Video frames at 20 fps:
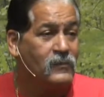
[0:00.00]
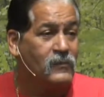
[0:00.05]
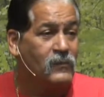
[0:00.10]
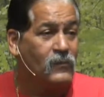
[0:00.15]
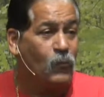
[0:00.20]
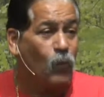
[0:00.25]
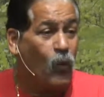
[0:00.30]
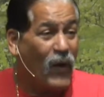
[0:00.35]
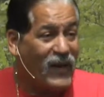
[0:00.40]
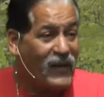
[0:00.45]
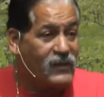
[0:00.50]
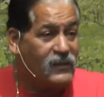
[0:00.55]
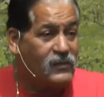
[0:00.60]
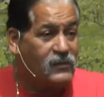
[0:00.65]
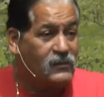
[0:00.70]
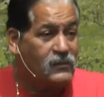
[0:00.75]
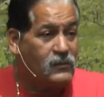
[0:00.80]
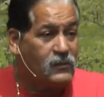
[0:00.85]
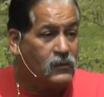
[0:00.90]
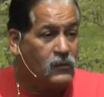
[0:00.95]
Wait.
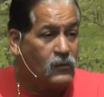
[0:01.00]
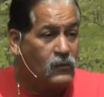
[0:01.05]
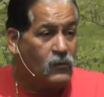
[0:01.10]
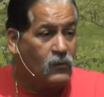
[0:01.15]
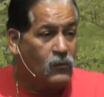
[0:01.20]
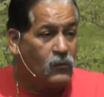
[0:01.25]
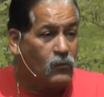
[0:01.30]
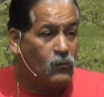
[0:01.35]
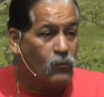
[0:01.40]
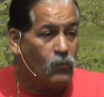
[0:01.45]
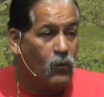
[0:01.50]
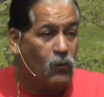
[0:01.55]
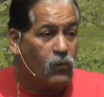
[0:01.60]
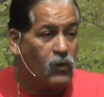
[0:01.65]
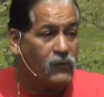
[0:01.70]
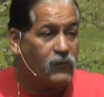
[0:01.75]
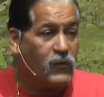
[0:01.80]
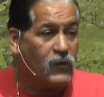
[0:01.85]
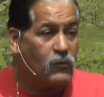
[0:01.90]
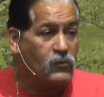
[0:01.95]
Well, what
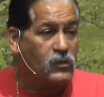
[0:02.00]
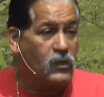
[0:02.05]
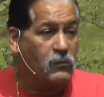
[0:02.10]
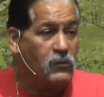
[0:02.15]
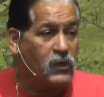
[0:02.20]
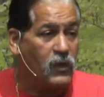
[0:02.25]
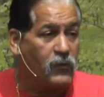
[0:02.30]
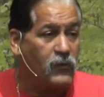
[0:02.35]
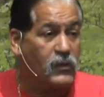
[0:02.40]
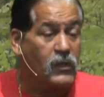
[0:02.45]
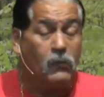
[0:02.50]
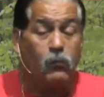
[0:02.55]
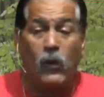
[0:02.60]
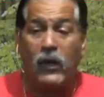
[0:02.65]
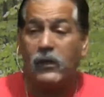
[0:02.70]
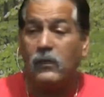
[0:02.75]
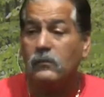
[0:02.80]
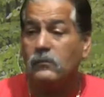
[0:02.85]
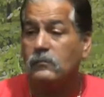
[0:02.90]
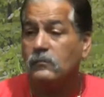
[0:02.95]
if you don't tell me nothing? Keep waiting.